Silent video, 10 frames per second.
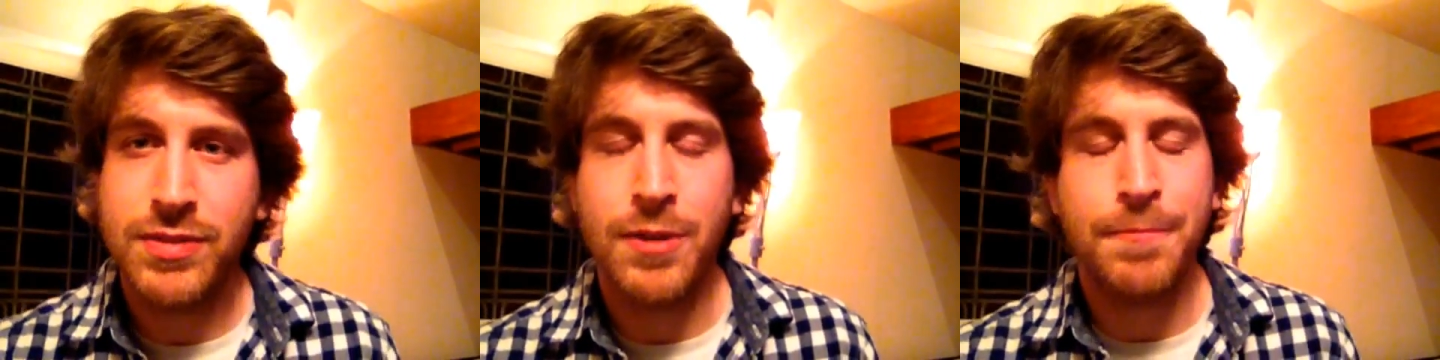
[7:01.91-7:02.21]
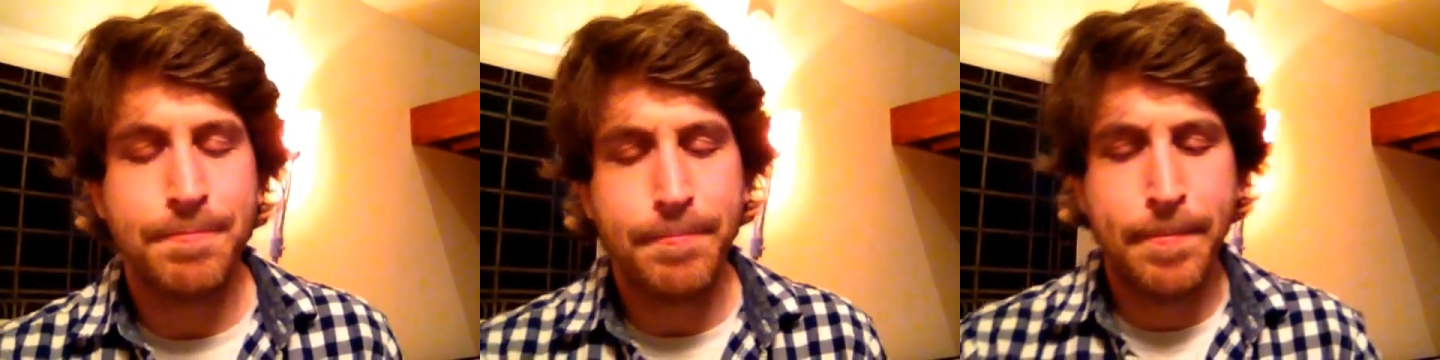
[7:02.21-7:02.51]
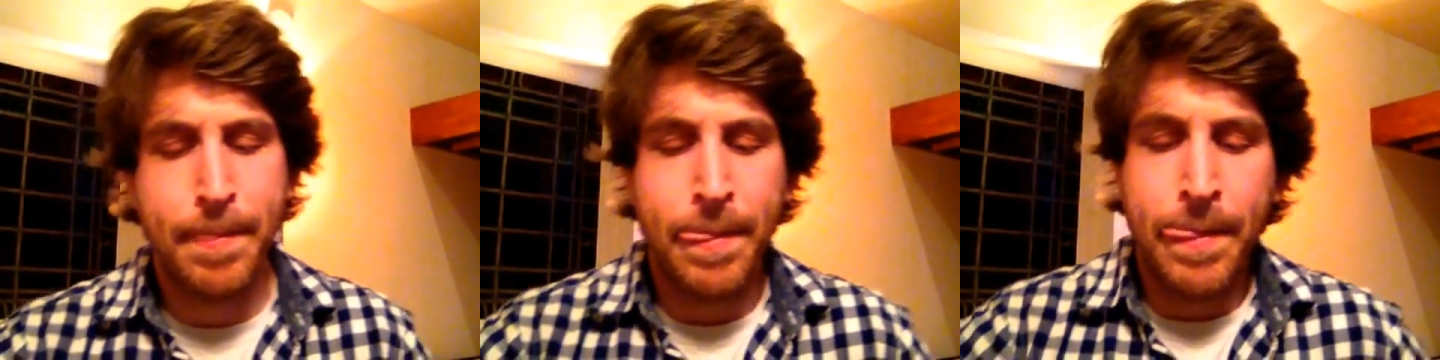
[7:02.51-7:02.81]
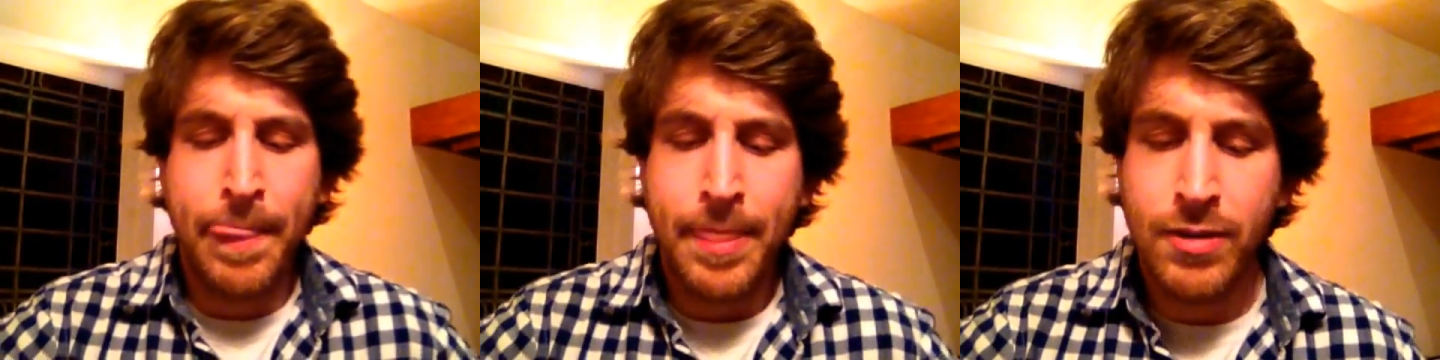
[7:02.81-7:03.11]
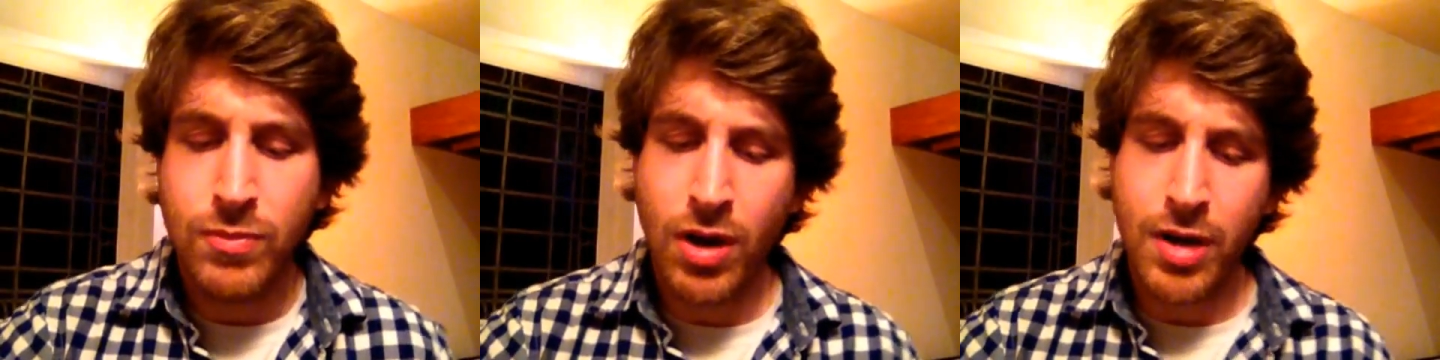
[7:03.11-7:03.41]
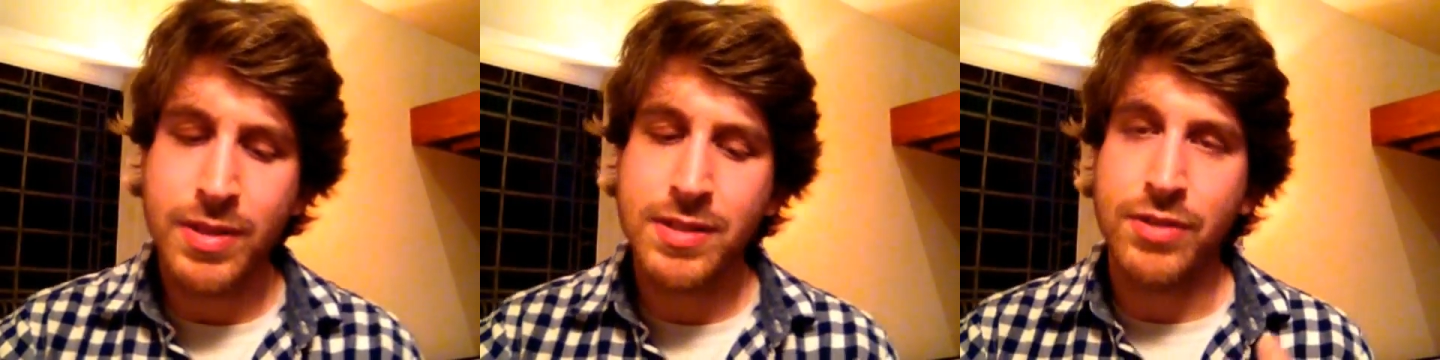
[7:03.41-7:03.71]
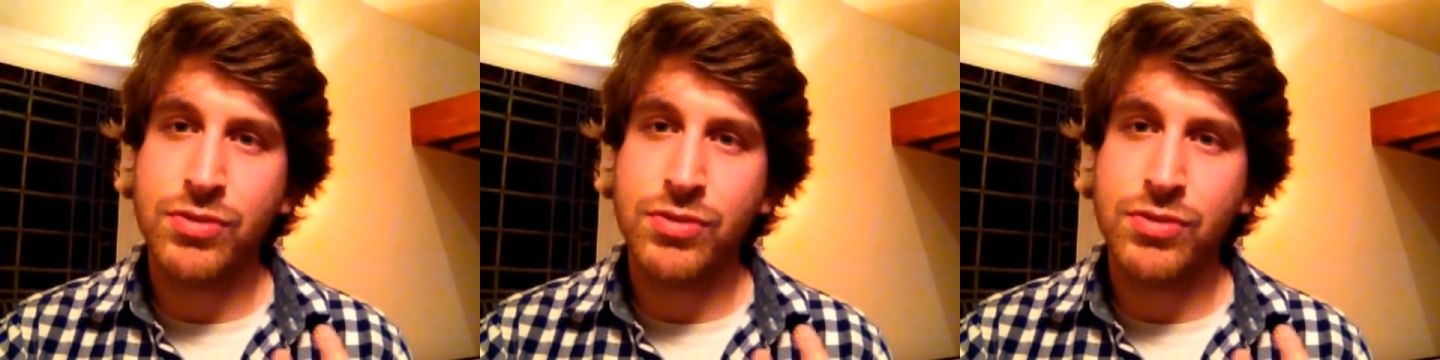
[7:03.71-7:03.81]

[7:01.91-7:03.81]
So what I would say,